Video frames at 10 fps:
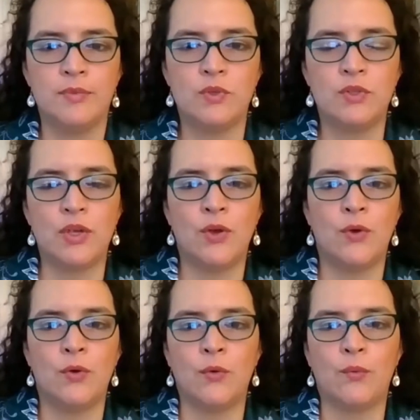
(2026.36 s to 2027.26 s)

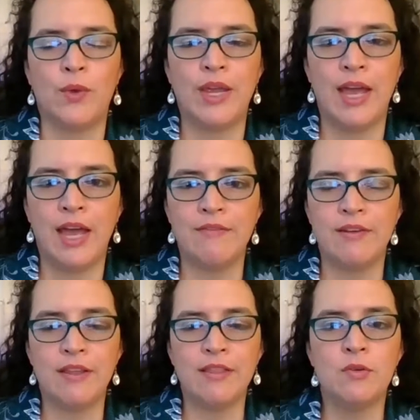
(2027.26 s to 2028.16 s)
So we have
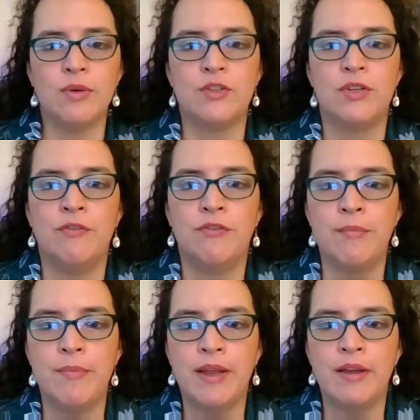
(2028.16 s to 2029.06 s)
another question
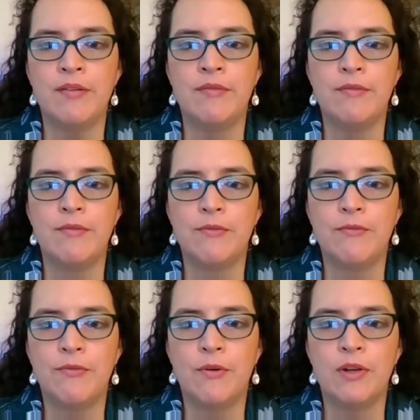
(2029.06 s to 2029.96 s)
from Megan
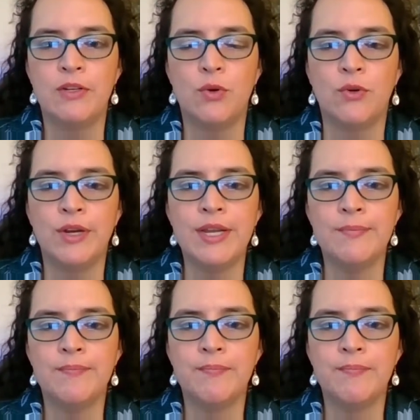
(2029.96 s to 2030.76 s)
Foradori.